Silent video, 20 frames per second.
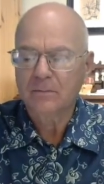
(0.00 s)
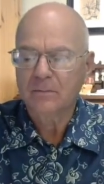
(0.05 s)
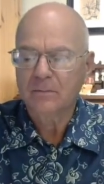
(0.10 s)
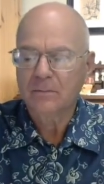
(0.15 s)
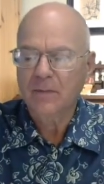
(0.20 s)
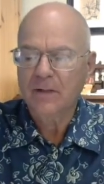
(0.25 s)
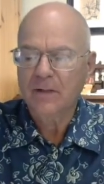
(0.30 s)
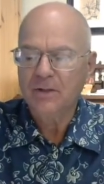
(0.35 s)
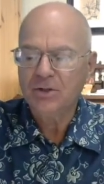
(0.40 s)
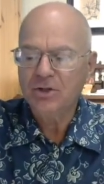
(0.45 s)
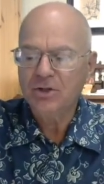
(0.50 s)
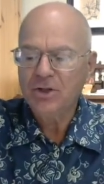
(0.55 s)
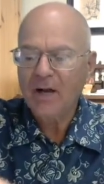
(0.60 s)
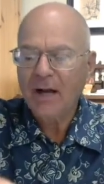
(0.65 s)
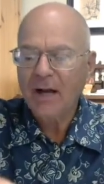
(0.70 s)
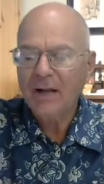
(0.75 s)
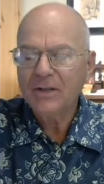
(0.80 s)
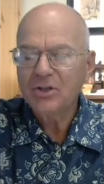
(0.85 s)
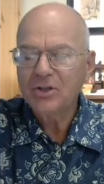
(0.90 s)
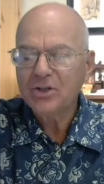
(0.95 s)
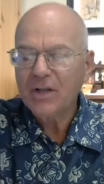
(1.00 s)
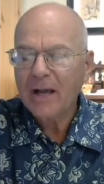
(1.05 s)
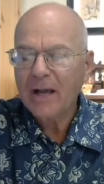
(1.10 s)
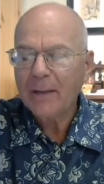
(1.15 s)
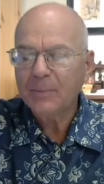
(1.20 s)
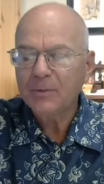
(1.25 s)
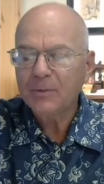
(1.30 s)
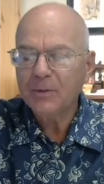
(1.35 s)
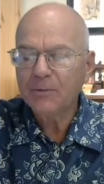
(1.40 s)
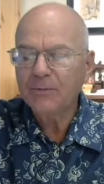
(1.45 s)
in John
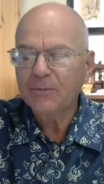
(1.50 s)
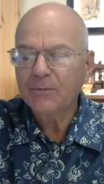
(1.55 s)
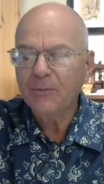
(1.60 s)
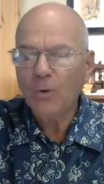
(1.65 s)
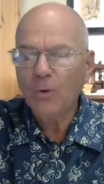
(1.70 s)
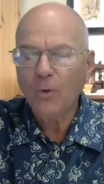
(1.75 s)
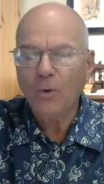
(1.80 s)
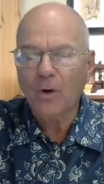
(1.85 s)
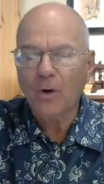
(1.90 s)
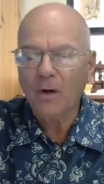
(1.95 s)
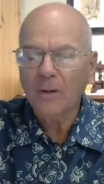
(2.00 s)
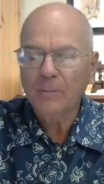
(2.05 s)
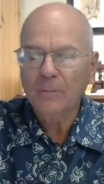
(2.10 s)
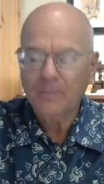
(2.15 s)
chapter 4